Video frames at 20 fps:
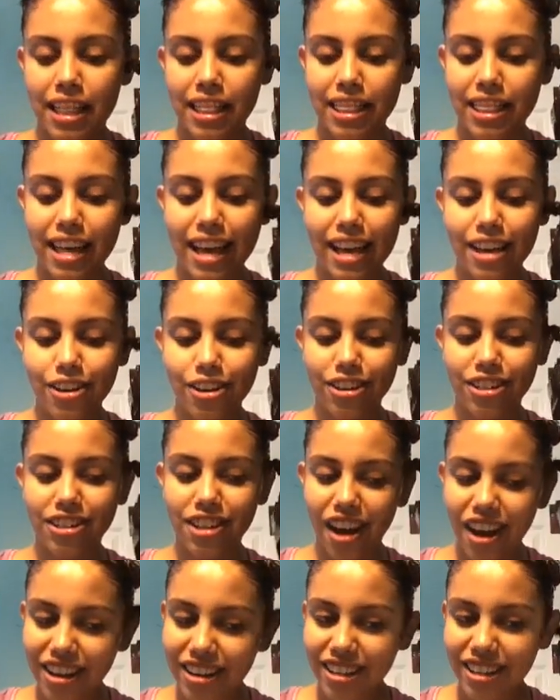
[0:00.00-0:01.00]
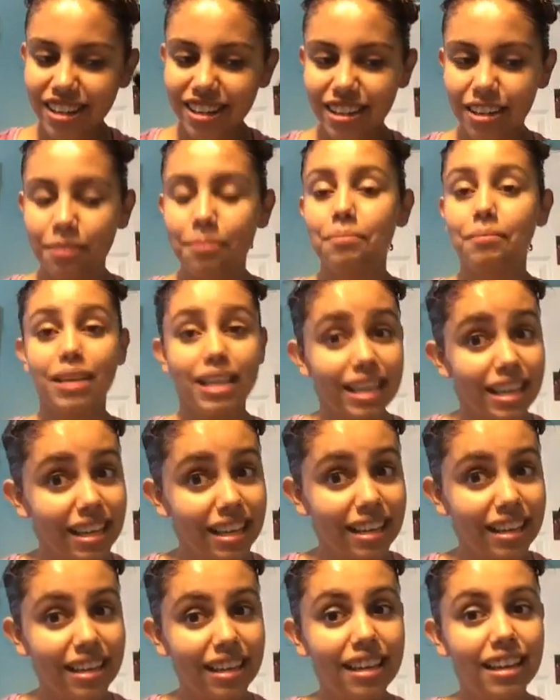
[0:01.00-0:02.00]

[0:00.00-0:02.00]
that your daughter, me,